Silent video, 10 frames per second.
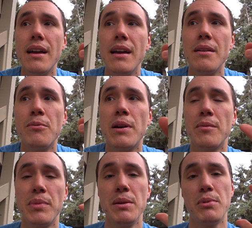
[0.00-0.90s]
and where
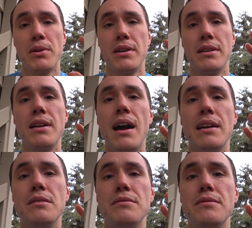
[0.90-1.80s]
people could kind
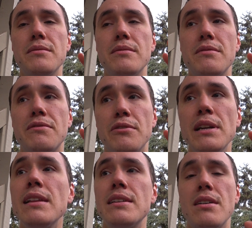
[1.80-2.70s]
of
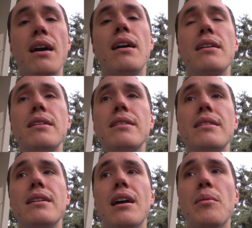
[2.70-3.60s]
freely talk
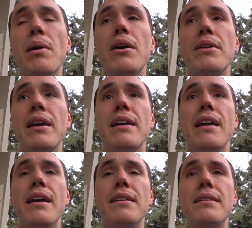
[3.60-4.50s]
about it
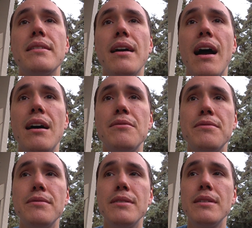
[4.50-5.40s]
and have
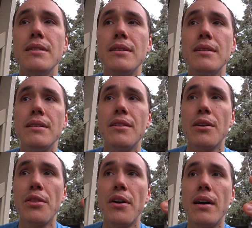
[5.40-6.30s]

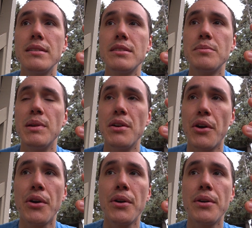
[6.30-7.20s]
their thoughts be
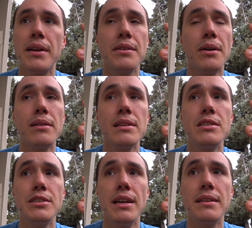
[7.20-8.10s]
heard,
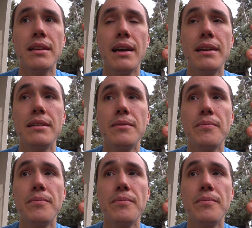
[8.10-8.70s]
acknowledged, and like